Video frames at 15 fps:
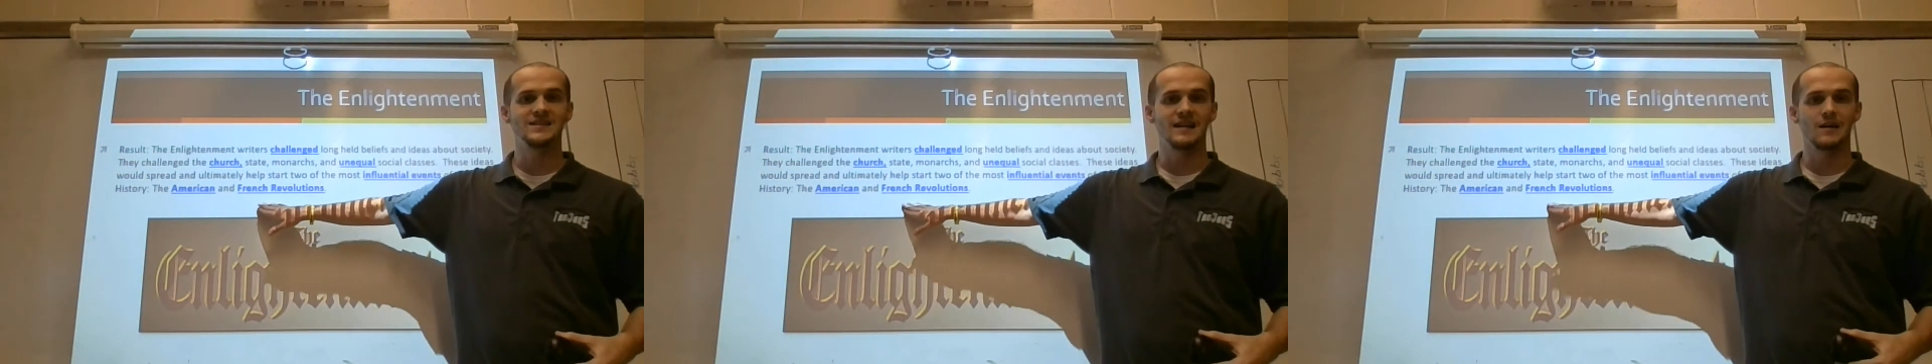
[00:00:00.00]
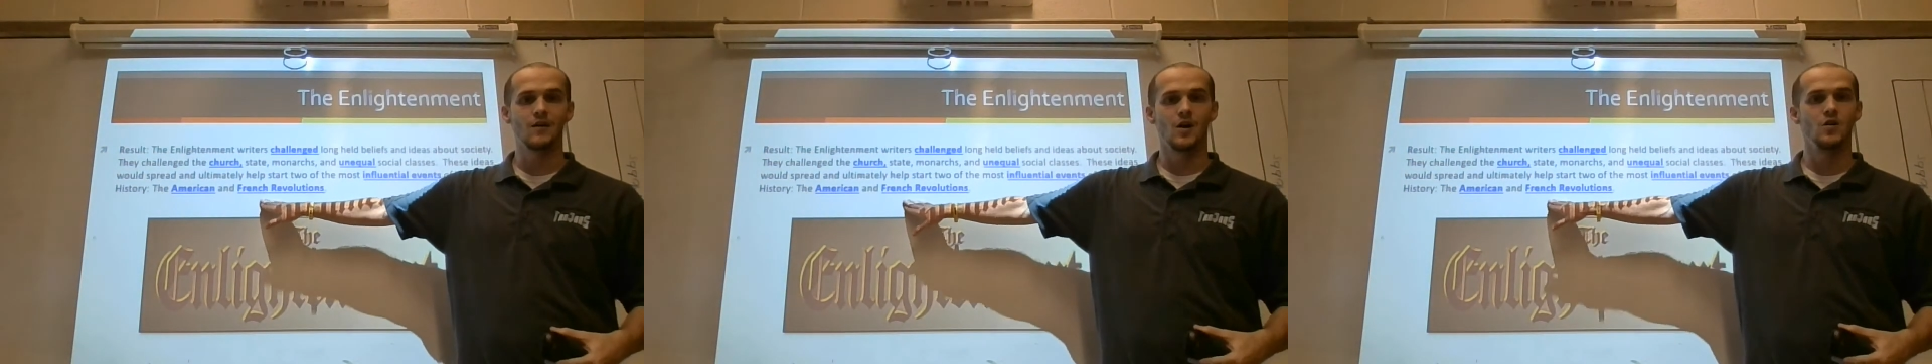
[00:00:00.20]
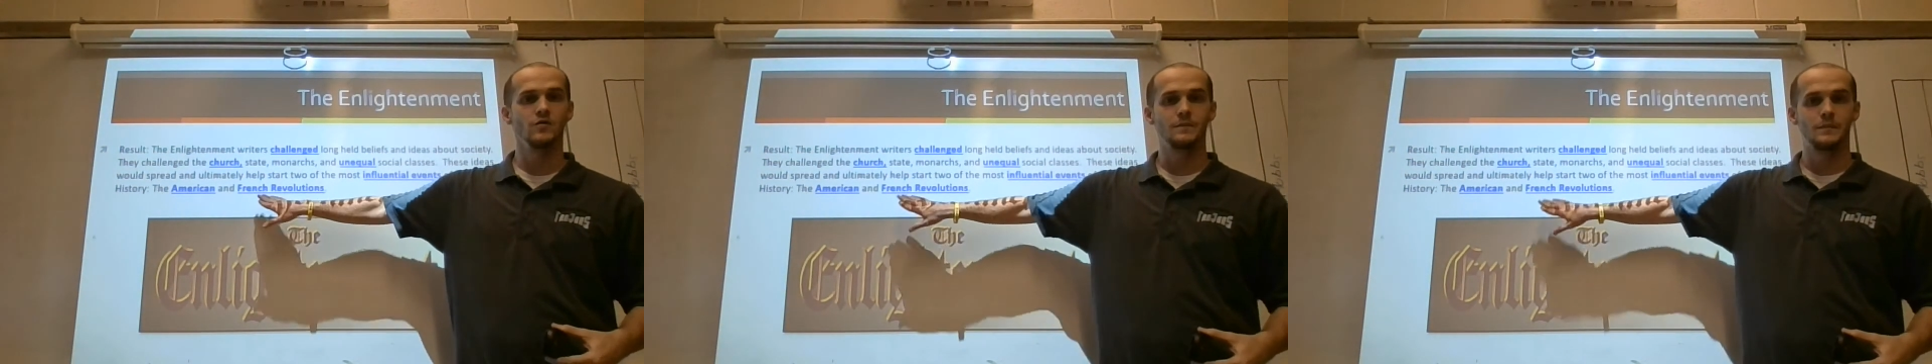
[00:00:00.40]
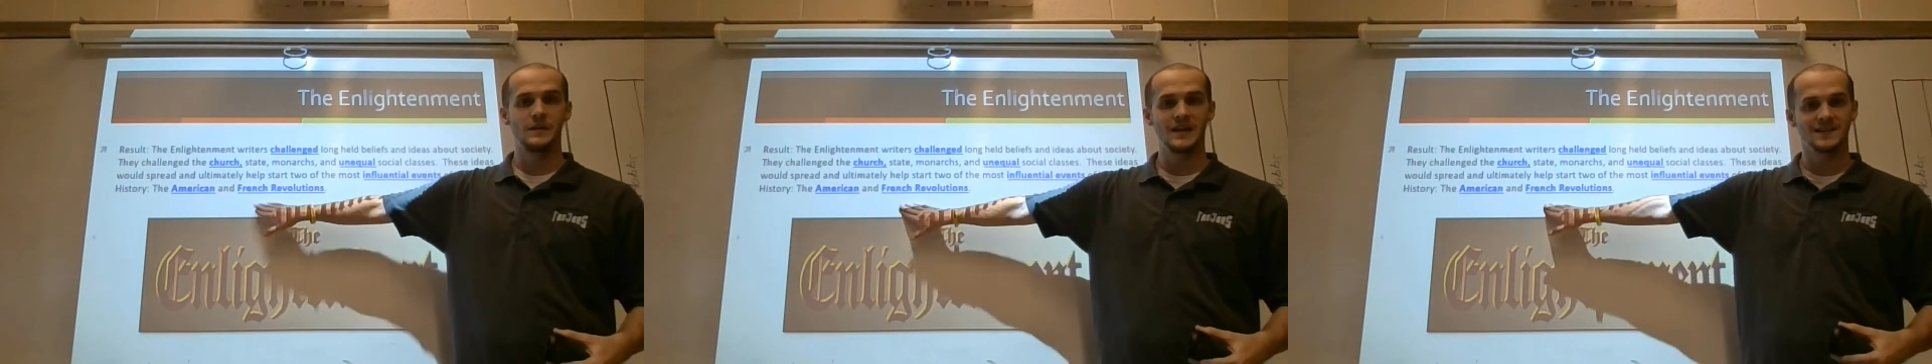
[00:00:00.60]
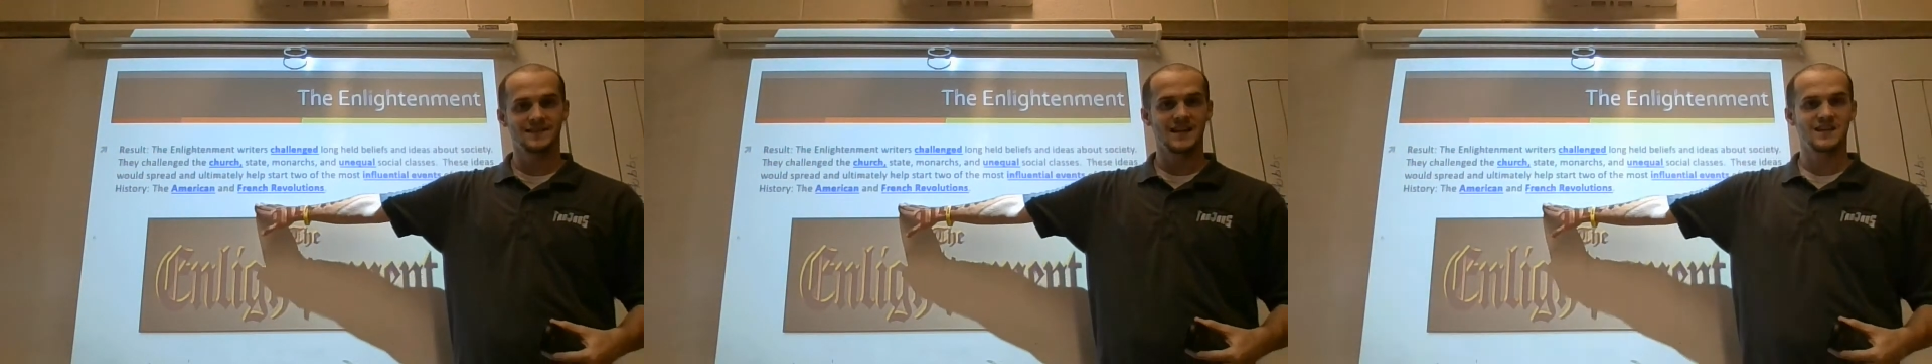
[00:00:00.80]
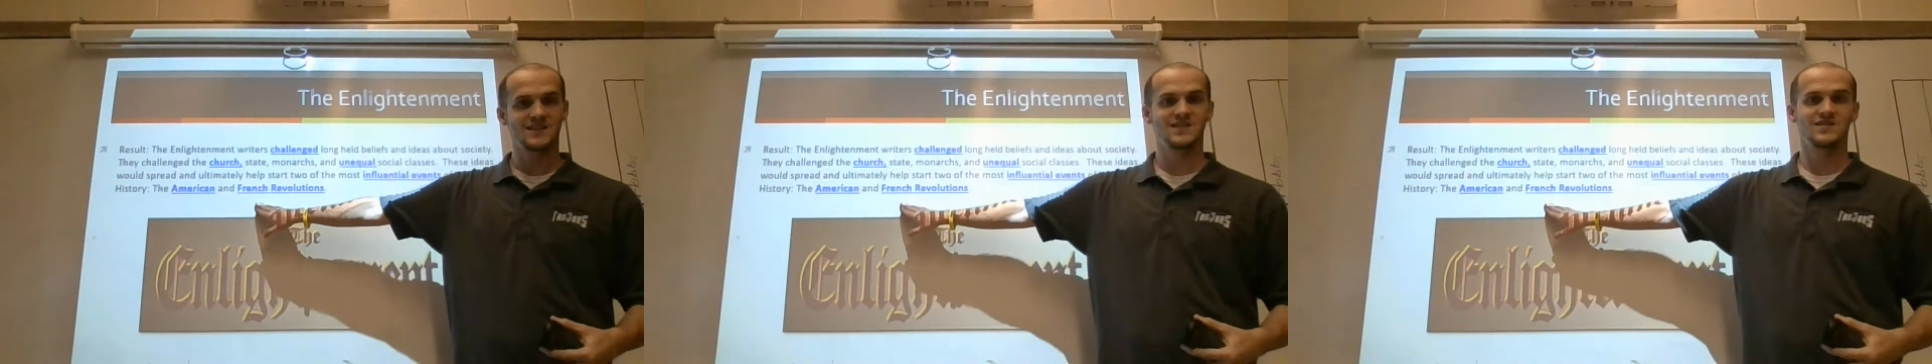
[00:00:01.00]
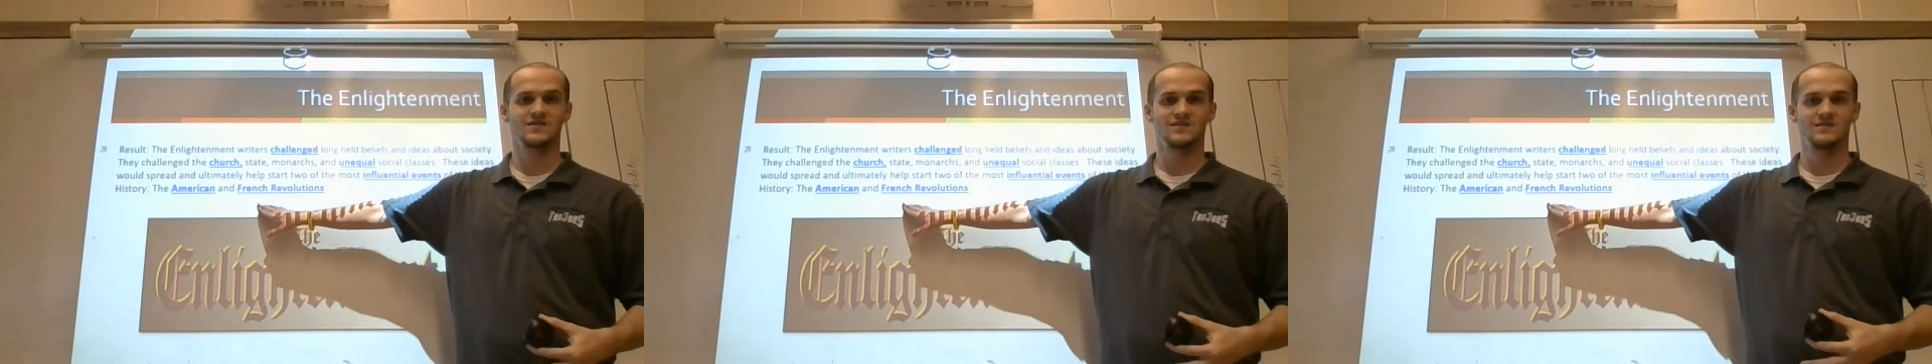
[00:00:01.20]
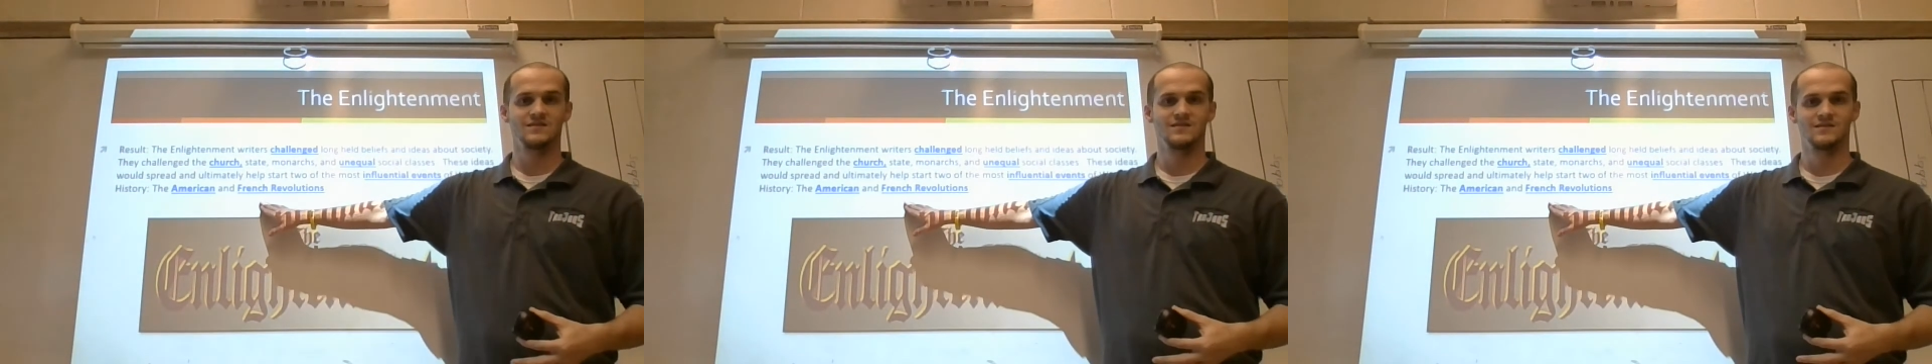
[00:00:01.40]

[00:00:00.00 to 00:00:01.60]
their own business,